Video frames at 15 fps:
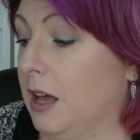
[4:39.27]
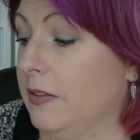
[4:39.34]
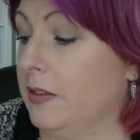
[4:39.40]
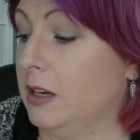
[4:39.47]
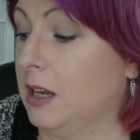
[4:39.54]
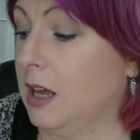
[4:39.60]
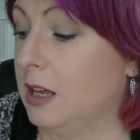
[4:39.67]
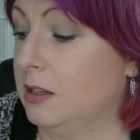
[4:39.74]
And
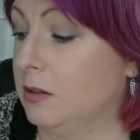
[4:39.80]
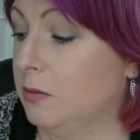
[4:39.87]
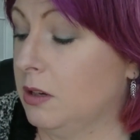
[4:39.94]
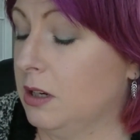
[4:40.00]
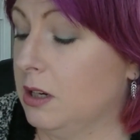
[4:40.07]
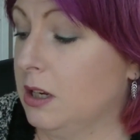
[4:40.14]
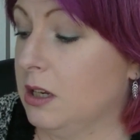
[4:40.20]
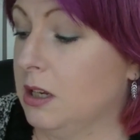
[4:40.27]
the last
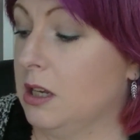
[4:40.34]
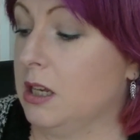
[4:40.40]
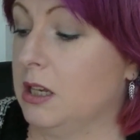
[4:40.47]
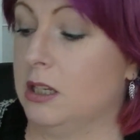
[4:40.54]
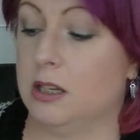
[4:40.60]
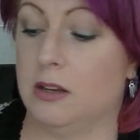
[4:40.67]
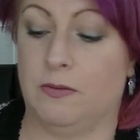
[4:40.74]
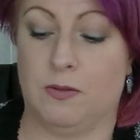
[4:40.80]
one
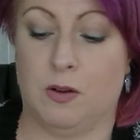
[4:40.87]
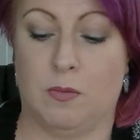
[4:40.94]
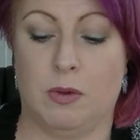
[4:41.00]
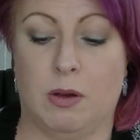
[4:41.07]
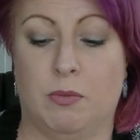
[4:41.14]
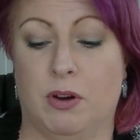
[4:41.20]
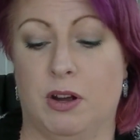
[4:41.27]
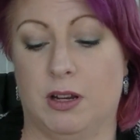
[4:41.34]
is
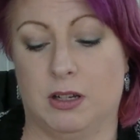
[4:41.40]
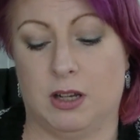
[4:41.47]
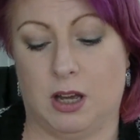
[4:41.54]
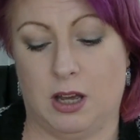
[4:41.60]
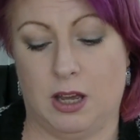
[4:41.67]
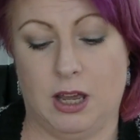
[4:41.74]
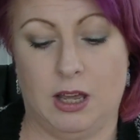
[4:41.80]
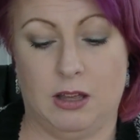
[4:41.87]
from a brand
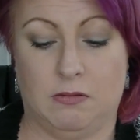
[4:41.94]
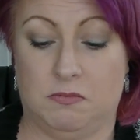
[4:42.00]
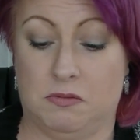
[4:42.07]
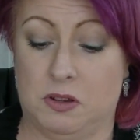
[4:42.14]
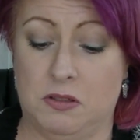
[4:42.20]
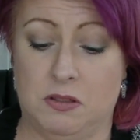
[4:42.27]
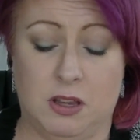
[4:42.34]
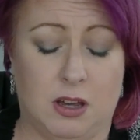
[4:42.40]
I
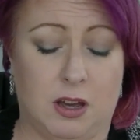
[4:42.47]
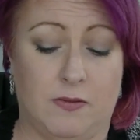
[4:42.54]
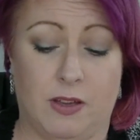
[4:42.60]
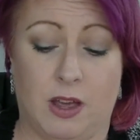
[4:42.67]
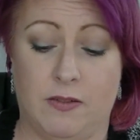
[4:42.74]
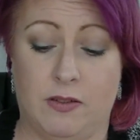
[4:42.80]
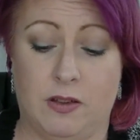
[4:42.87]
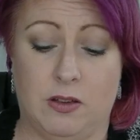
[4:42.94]
don't think I've
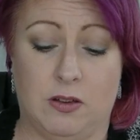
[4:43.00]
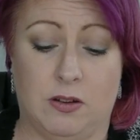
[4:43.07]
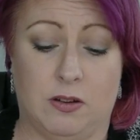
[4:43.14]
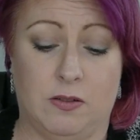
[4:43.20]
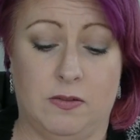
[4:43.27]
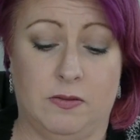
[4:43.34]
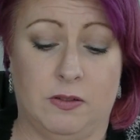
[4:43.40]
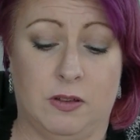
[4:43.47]
ever heard
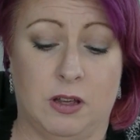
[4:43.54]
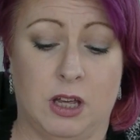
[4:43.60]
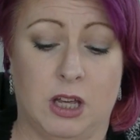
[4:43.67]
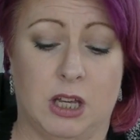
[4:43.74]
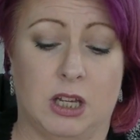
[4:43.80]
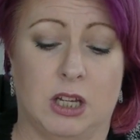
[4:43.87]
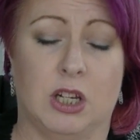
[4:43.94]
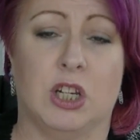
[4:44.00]
of,
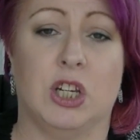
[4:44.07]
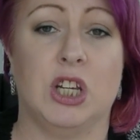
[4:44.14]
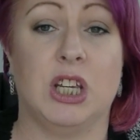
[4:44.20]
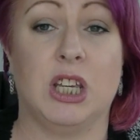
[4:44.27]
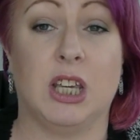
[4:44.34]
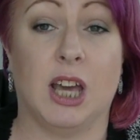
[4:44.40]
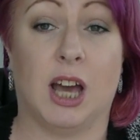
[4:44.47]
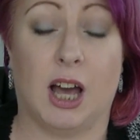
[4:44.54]

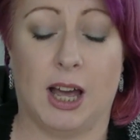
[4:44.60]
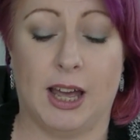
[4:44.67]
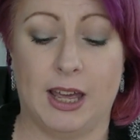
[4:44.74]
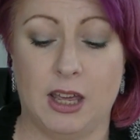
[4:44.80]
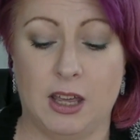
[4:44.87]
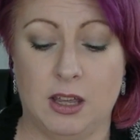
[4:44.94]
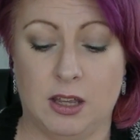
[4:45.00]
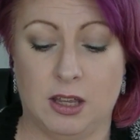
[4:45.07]
Jing
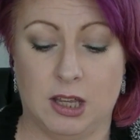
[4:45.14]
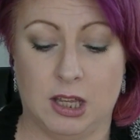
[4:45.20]
Ai.